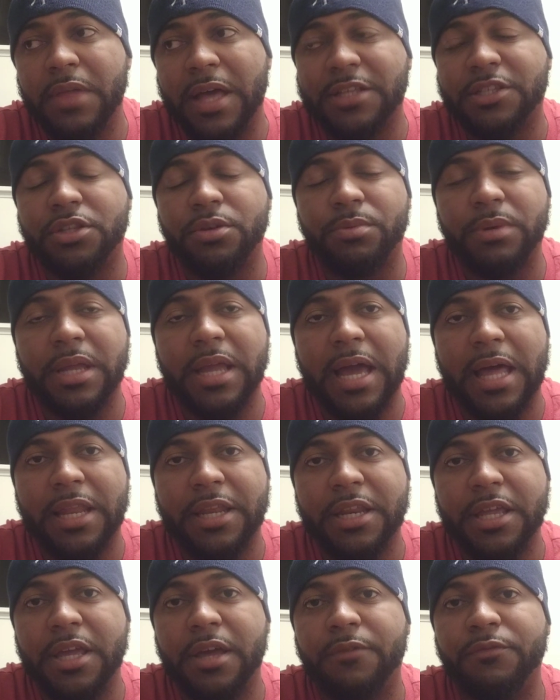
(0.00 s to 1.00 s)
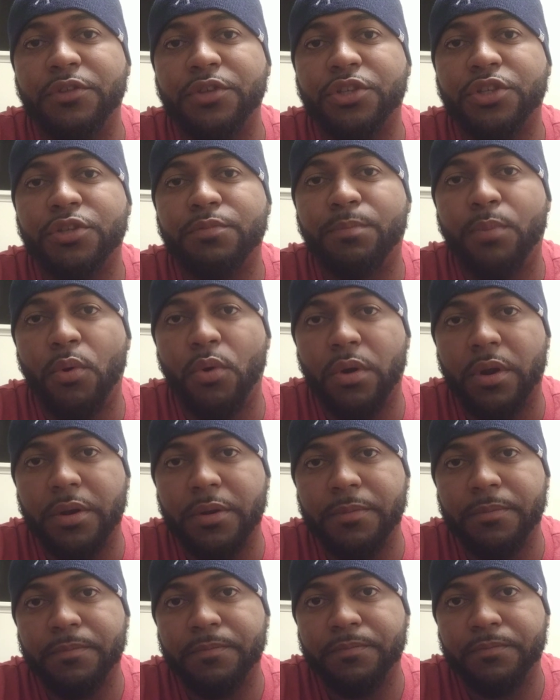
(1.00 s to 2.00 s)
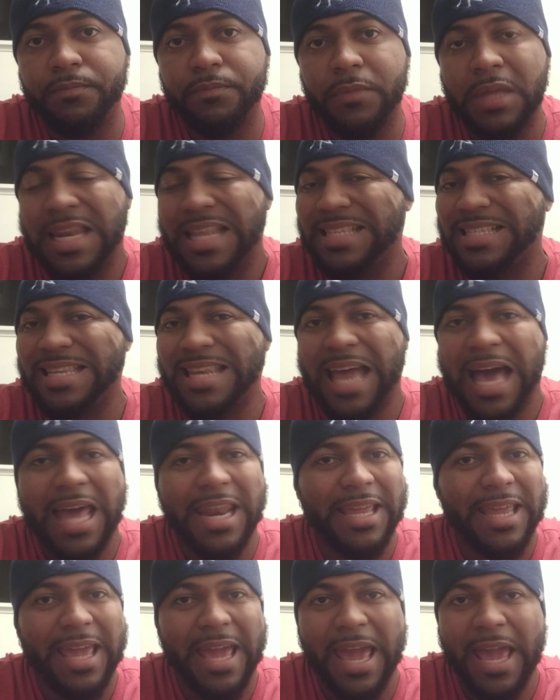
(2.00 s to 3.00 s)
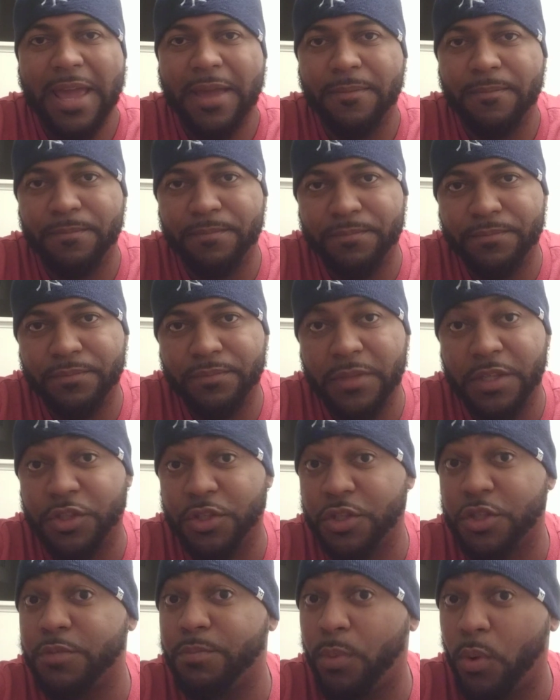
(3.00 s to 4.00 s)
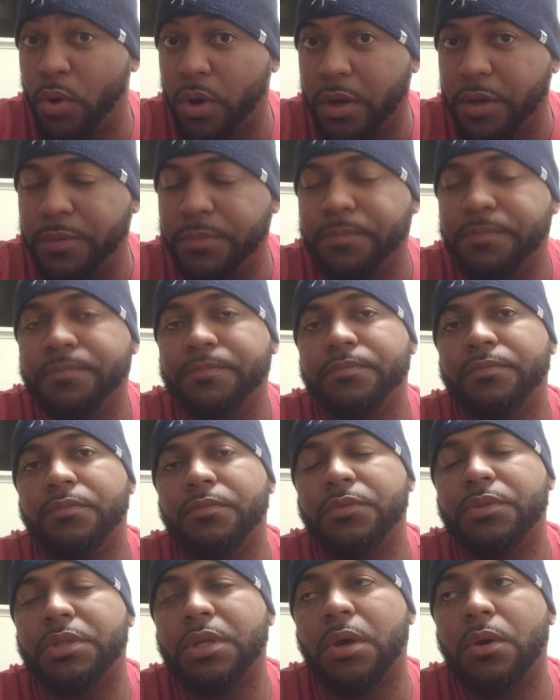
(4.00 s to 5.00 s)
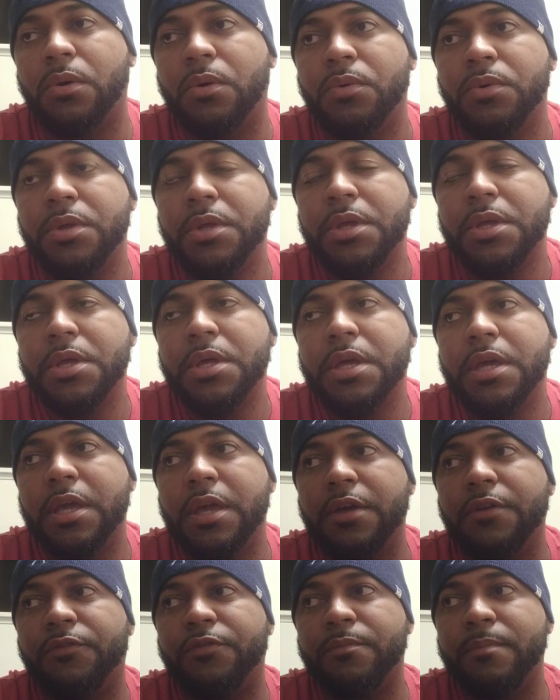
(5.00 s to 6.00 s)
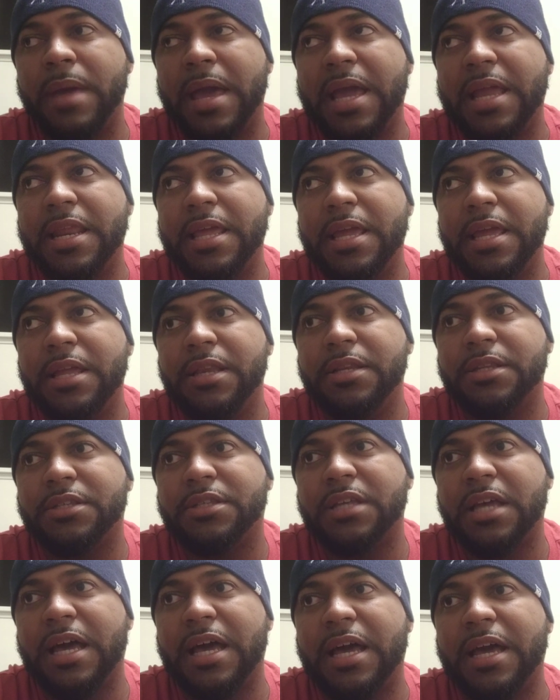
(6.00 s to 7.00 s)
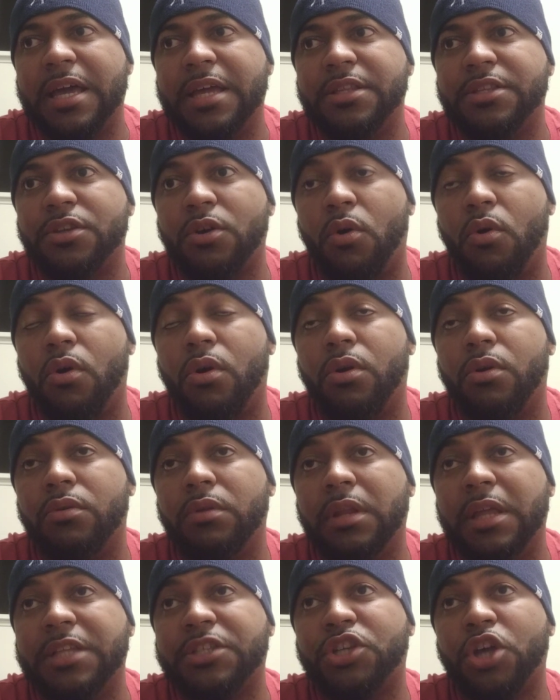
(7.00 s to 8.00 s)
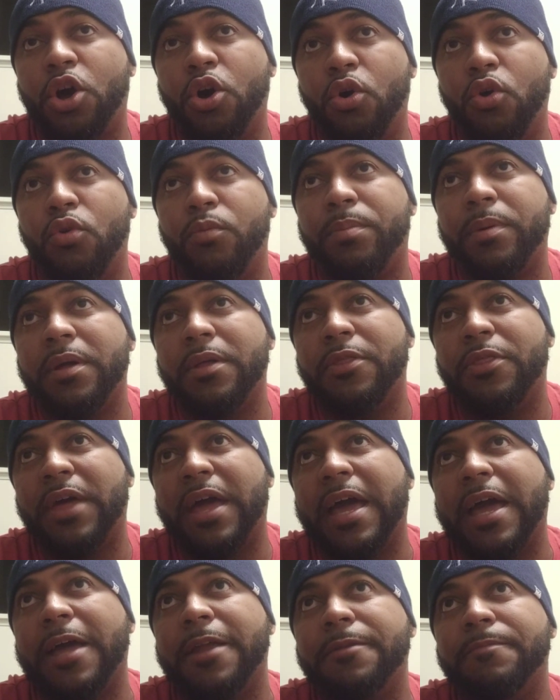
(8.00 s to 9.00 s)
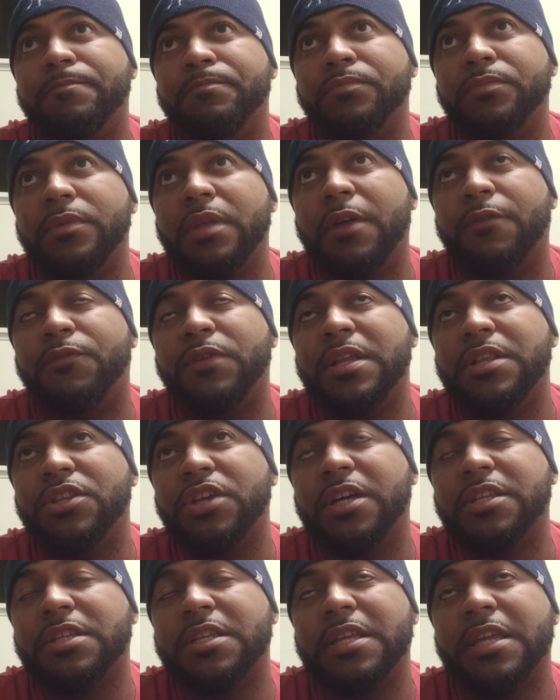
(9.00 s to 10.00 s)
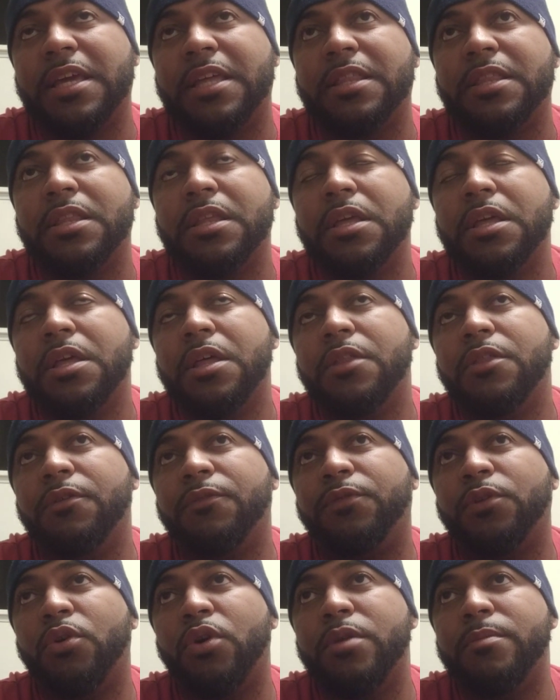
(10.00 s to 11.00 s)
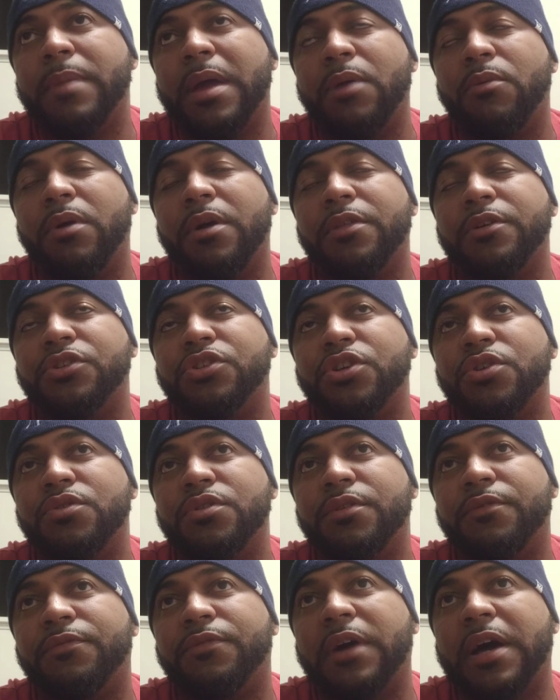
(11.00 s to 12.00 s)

That's the reality of the sport. And it's not a game, it's a sport. So if Manny decides, or let's hope that if he doesn't get the Floyd Mayweather Jr.